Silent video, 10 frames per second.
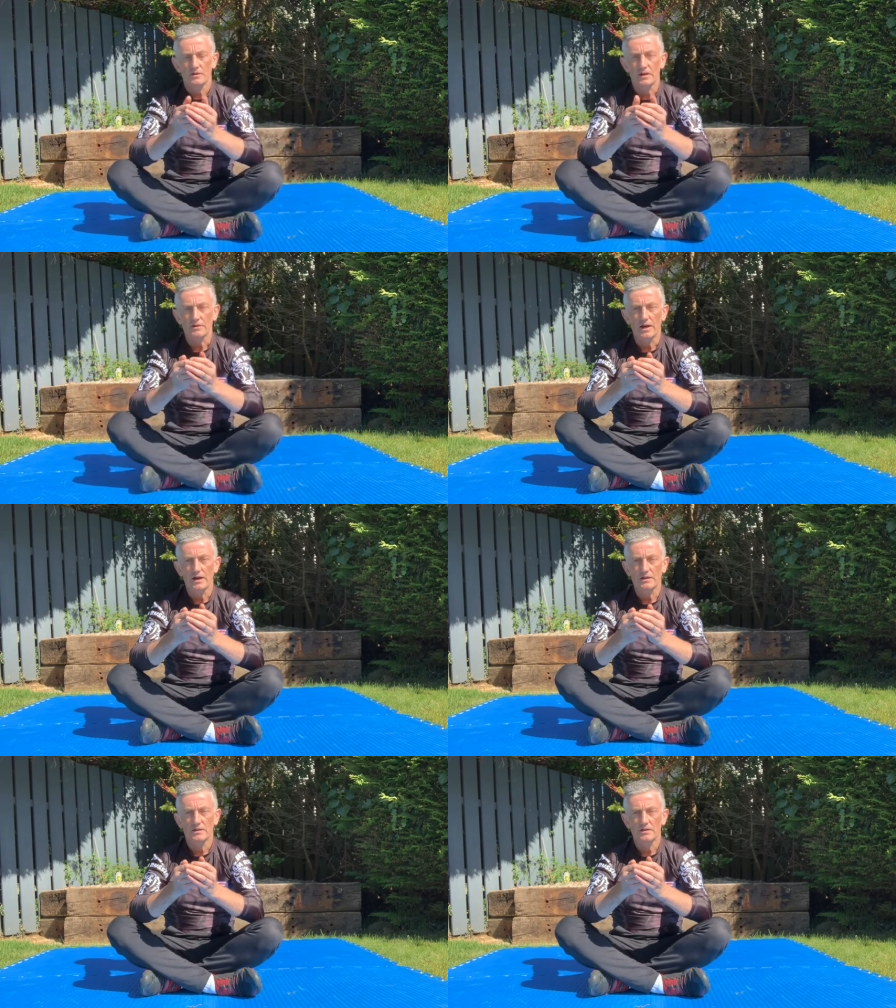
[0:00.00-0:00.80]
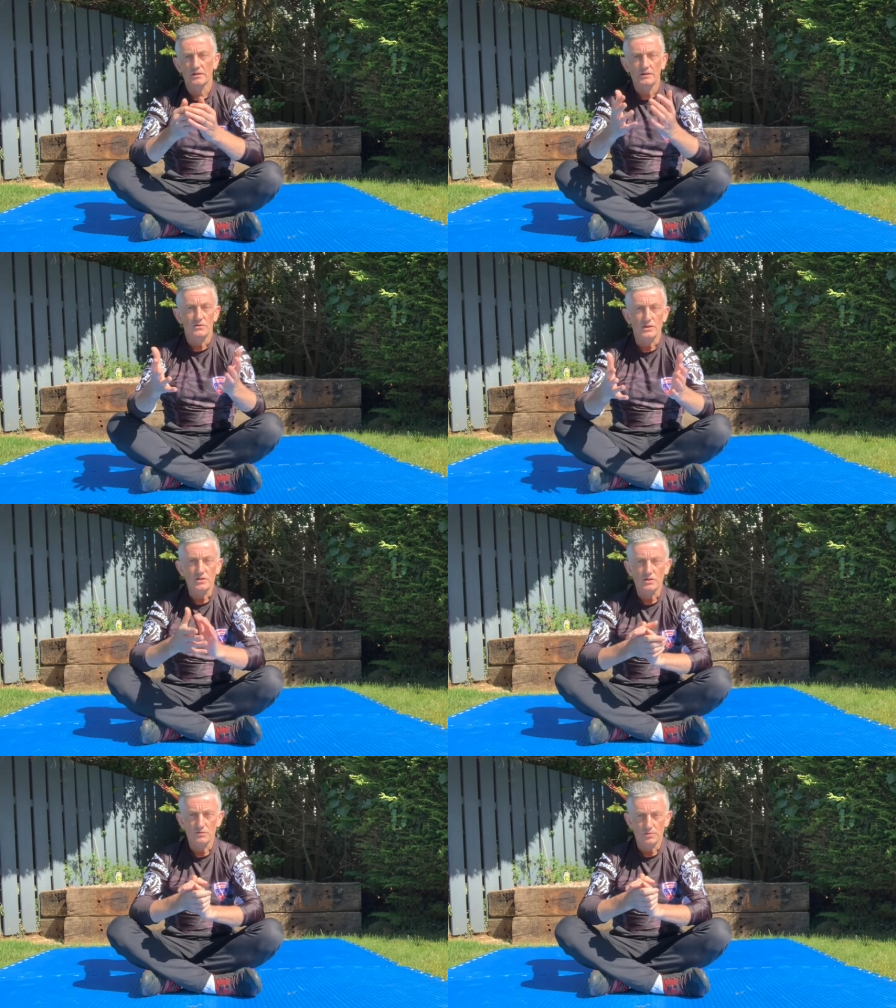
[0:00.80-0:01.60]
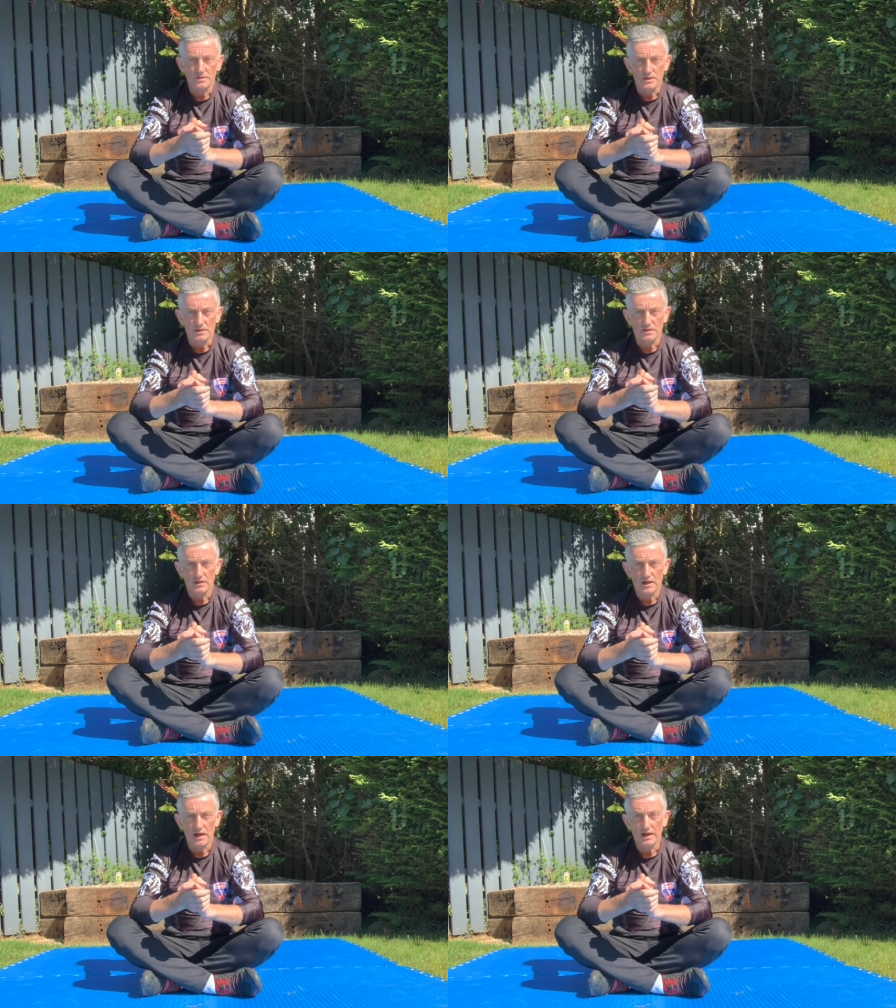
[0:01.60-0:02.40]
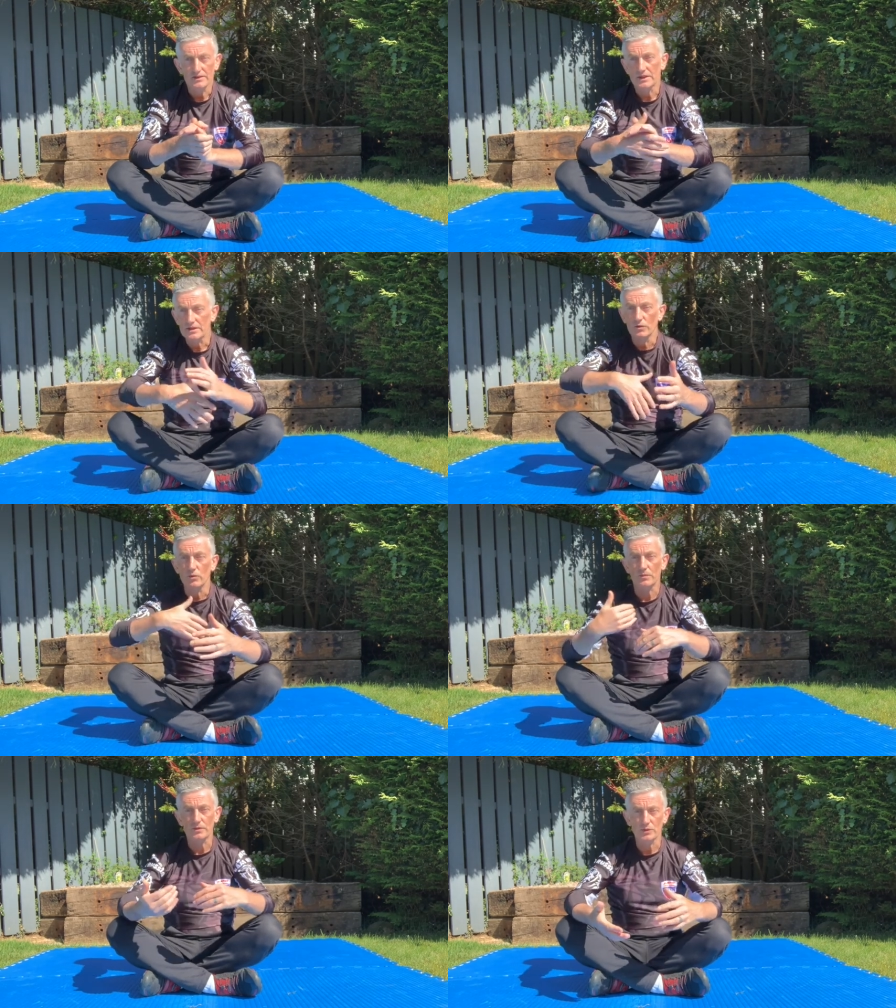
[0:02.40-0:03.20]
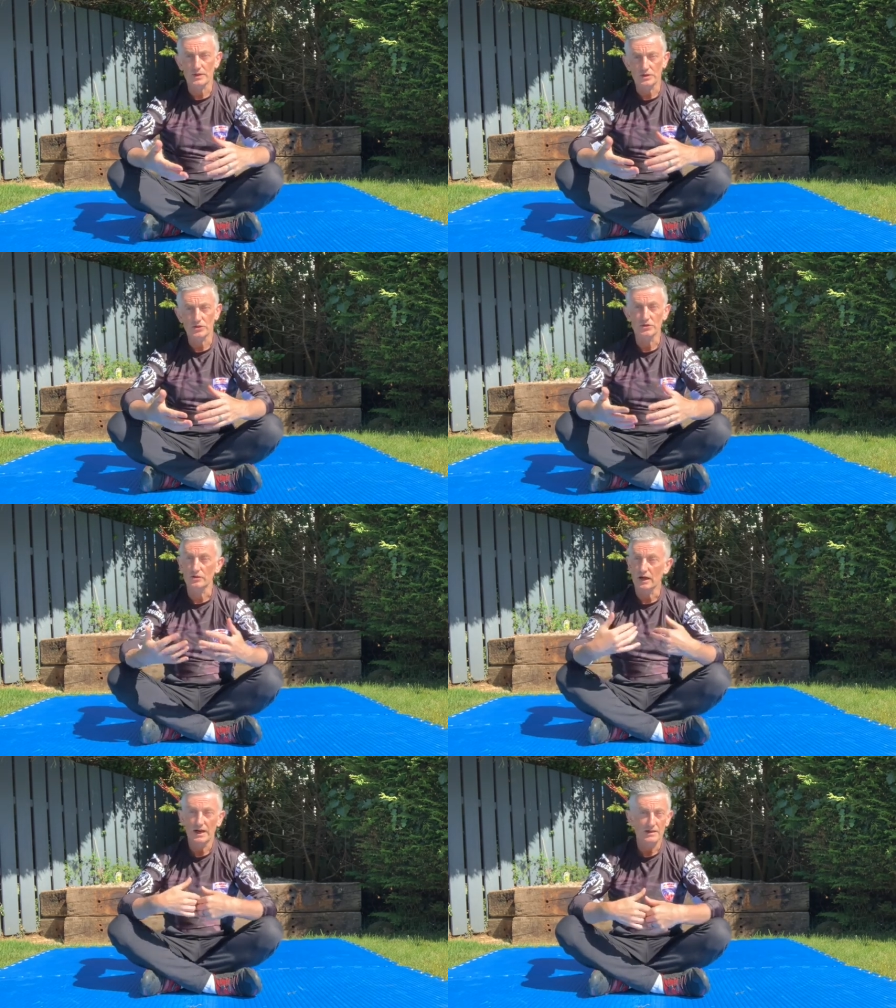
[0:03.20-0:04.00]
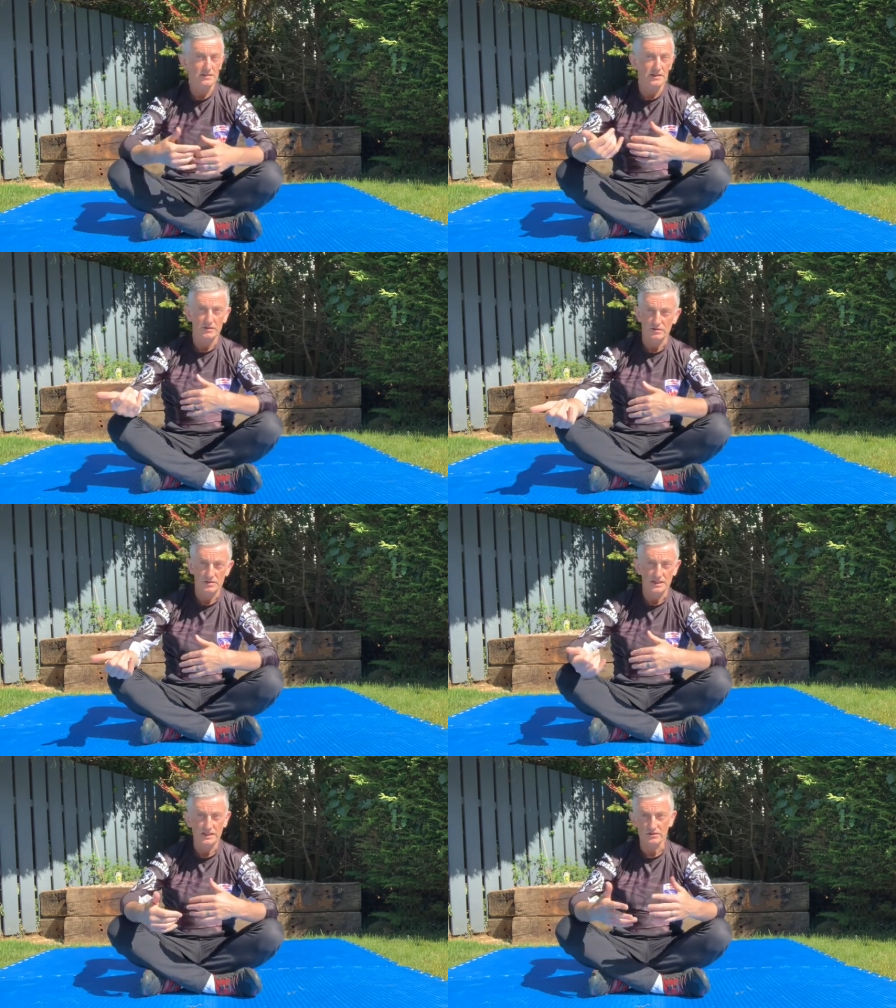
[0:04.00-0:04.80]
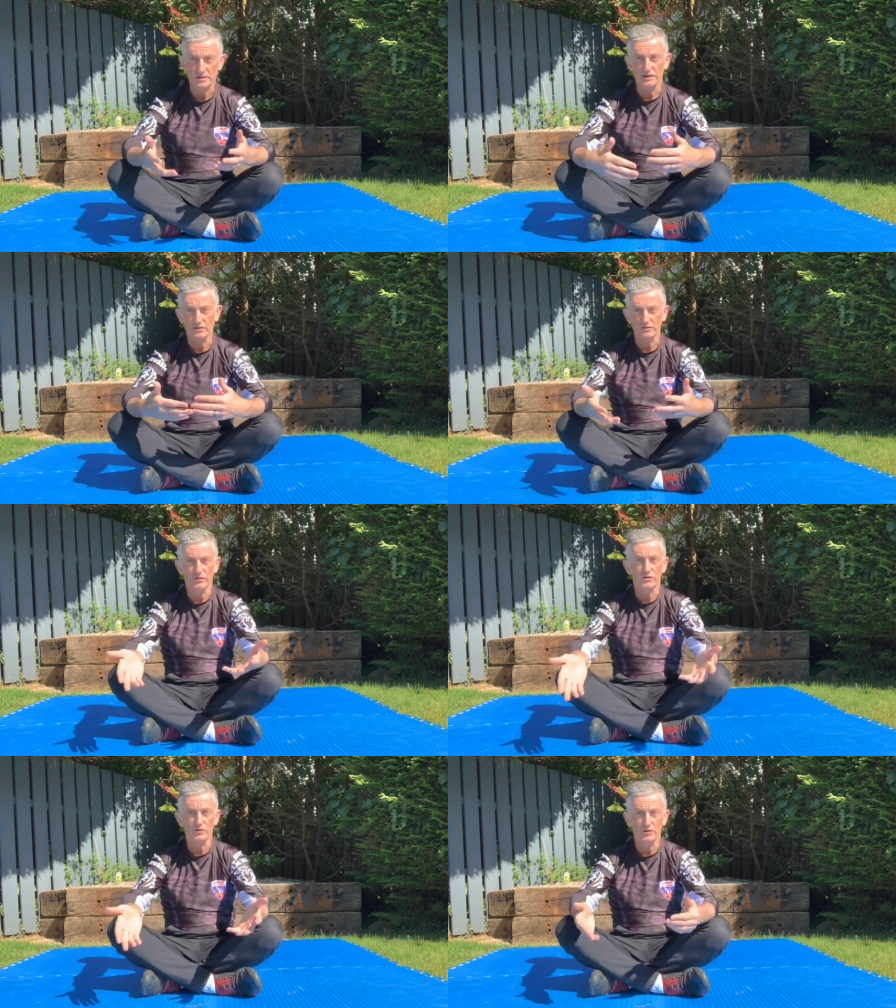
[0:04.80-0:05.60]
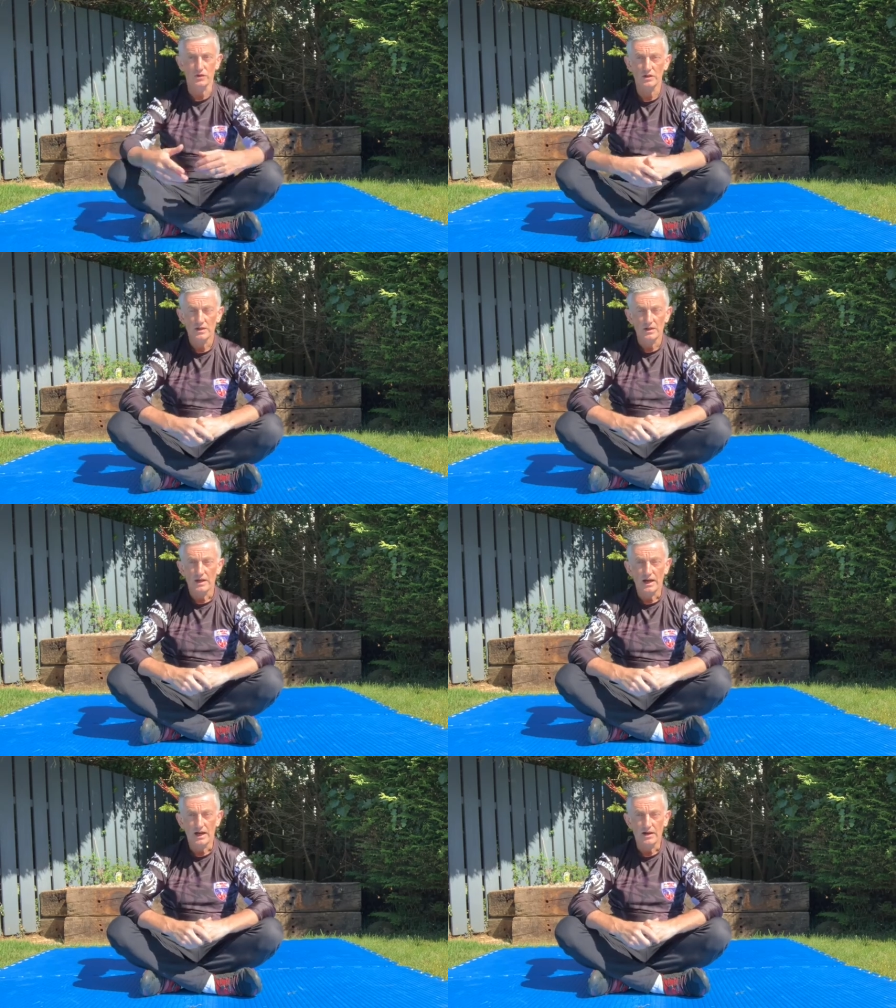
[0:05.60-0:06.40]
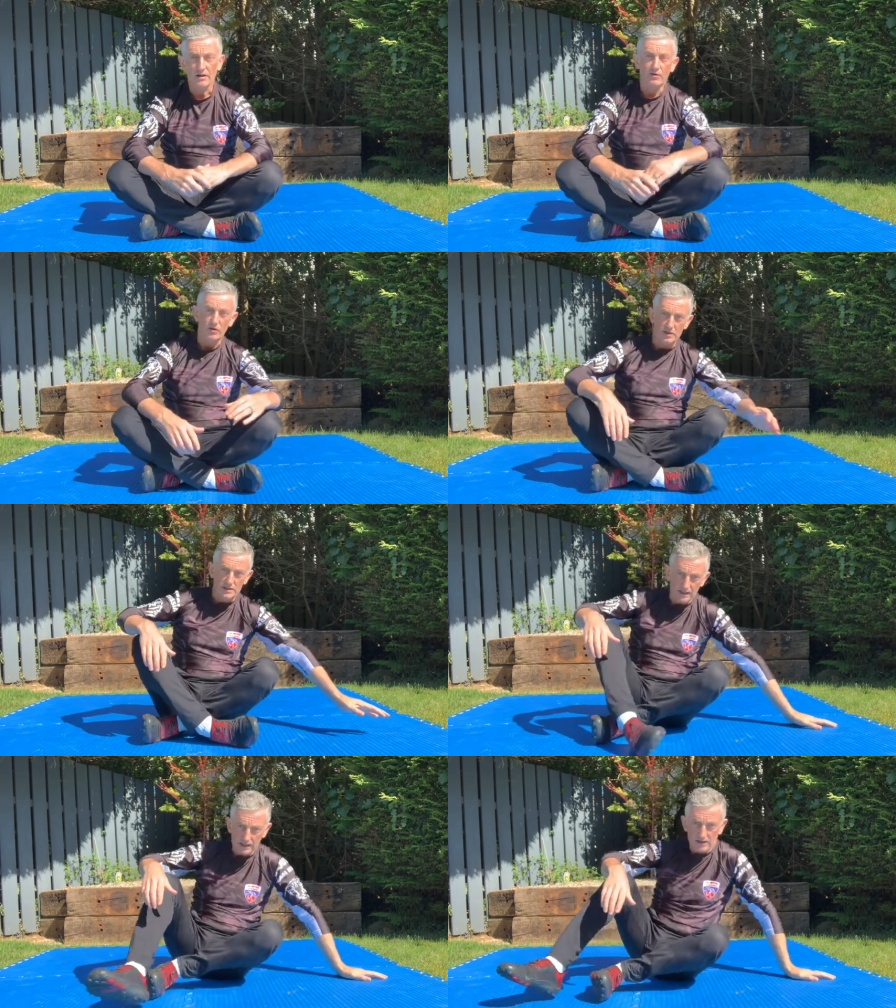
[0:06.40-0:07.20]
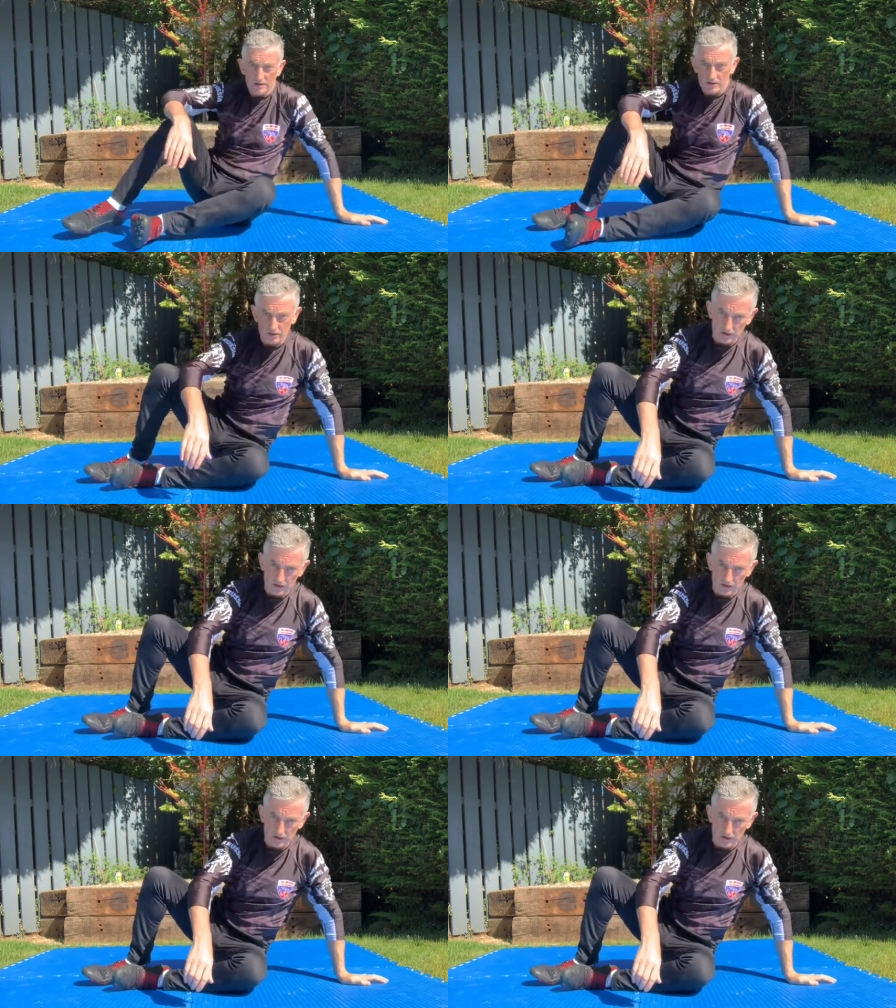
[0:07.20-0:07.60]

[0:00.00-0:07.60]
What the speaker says: like that. So that's a good position, and then you can work between the two, and sitting on a seat or sitting on the floor, or sitting. Get